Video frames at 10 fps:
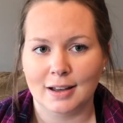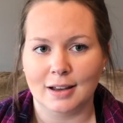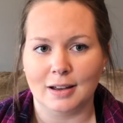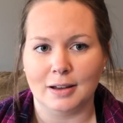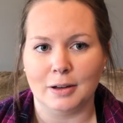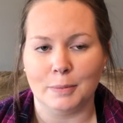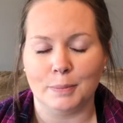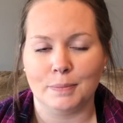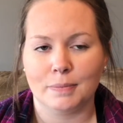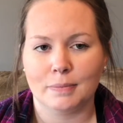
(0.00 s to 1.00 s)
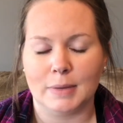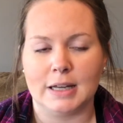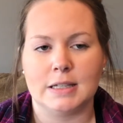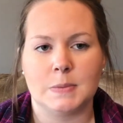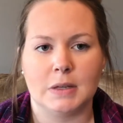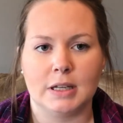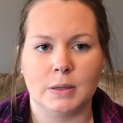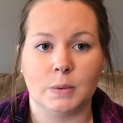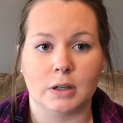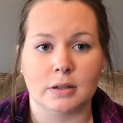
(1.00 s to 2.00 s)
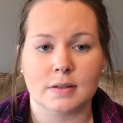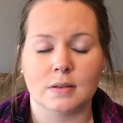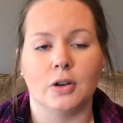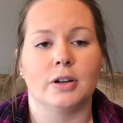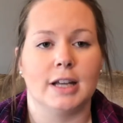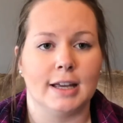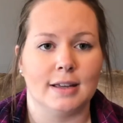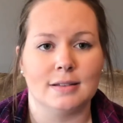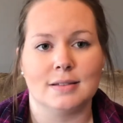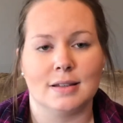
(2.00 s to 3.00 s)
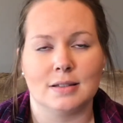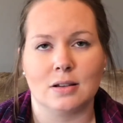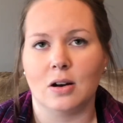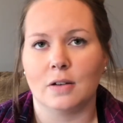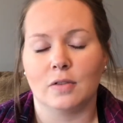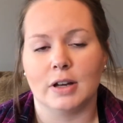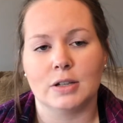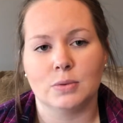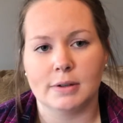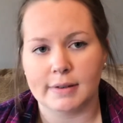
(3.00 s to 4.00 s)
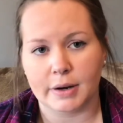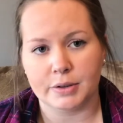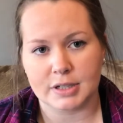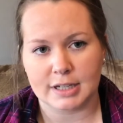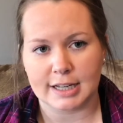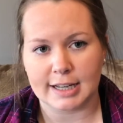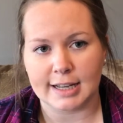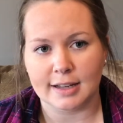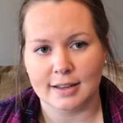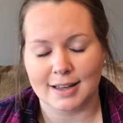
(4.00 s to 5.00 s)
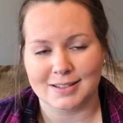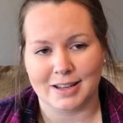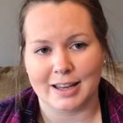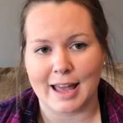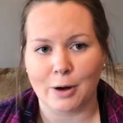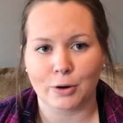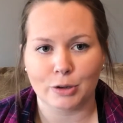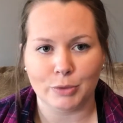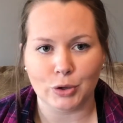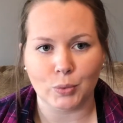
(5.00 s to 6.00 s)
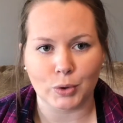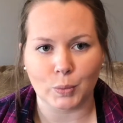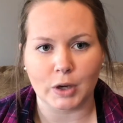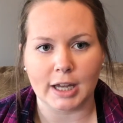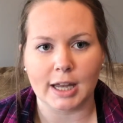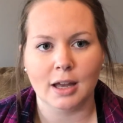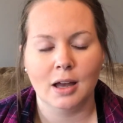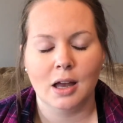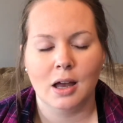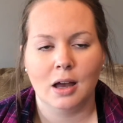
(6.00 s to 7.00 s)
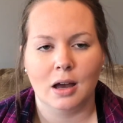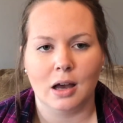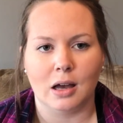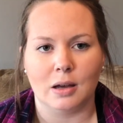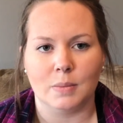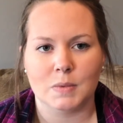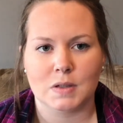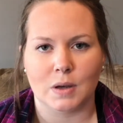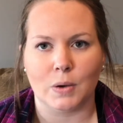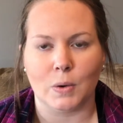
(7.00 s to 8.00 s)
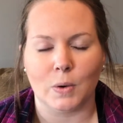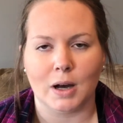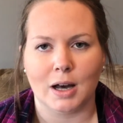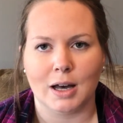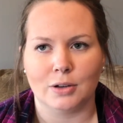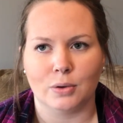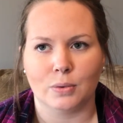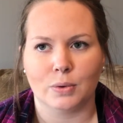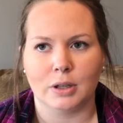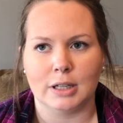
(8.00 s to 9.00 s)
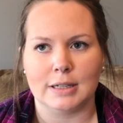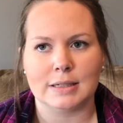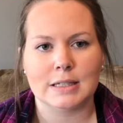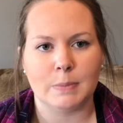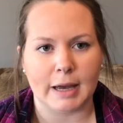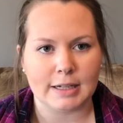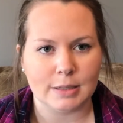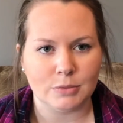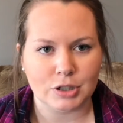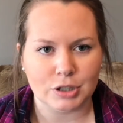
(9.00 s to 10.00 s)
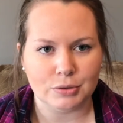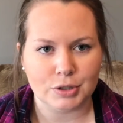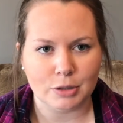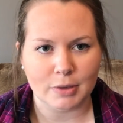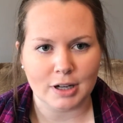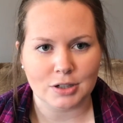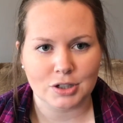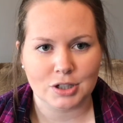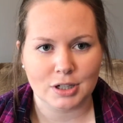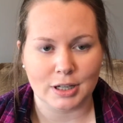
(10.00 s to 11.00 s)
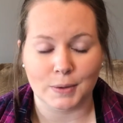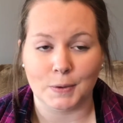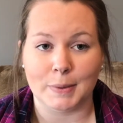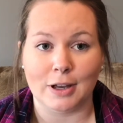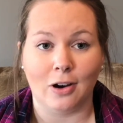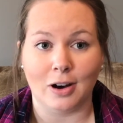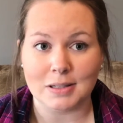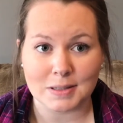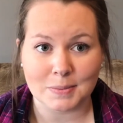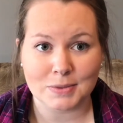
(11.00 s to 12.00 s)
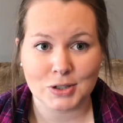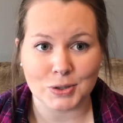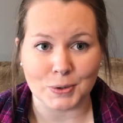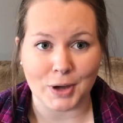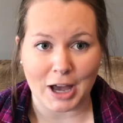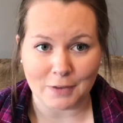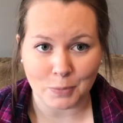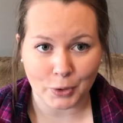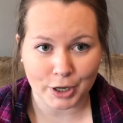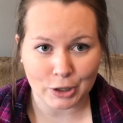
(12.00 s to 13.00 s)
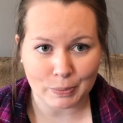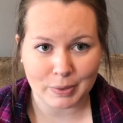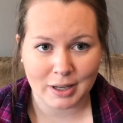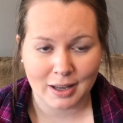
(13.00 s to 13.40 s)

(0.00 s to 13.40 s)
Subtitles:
My husband, he works long days. He's gone for like 12 hours a day. He has like an hour commute one way. So I don't really expect him to do too much. It would be awesome to have more help.